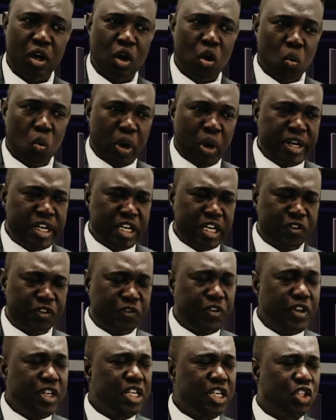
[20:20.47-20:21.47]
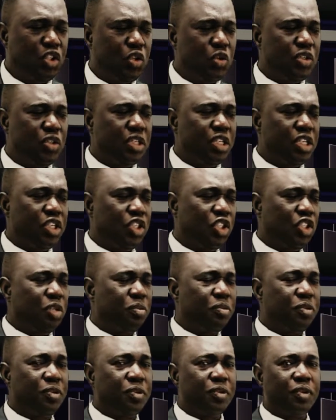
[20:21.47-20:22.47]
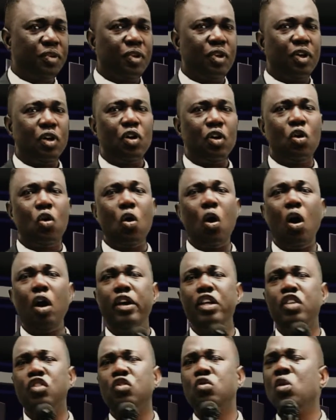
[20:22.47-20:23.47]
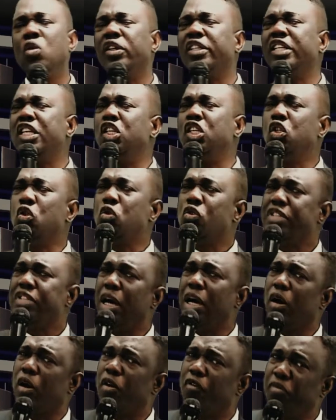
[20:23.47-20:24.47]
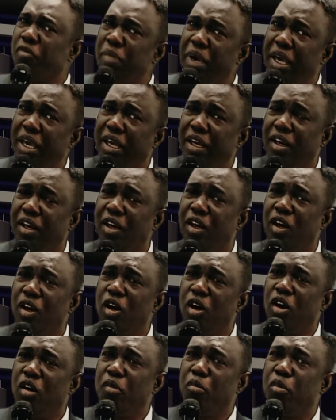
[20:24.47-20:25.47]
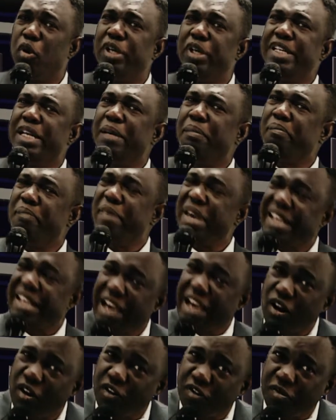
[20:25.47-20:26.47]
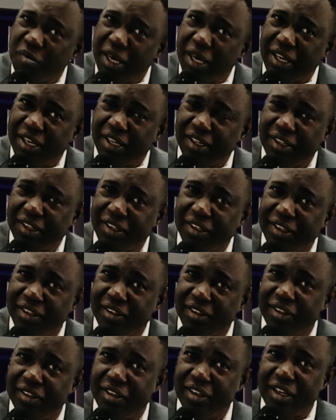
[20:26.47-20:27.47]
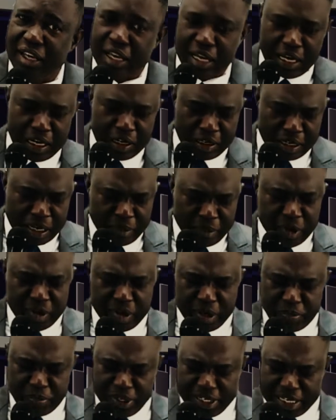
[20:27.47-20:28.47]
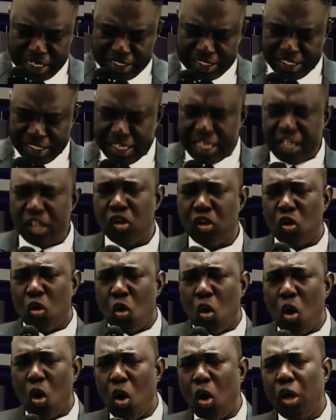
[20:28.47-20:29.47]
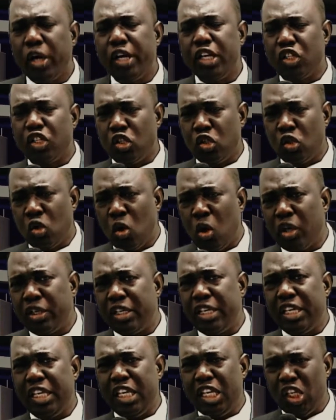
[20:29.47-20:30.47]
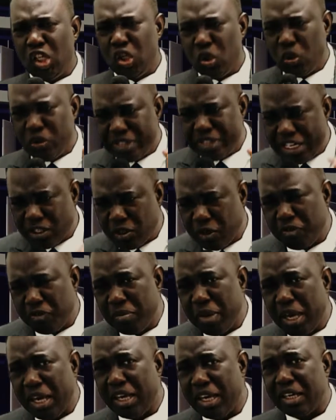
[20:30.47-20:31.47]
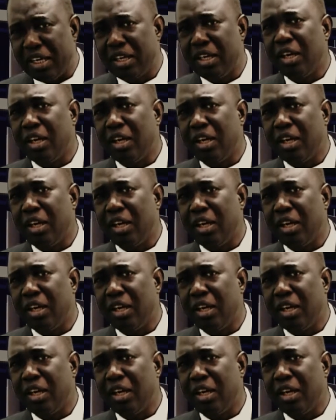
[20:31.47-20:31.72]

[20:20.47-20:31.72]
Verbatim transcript: When he has finished using his sheep, God is not a user of men, but a maker of men. Let me repeat that again. God is not a user of men,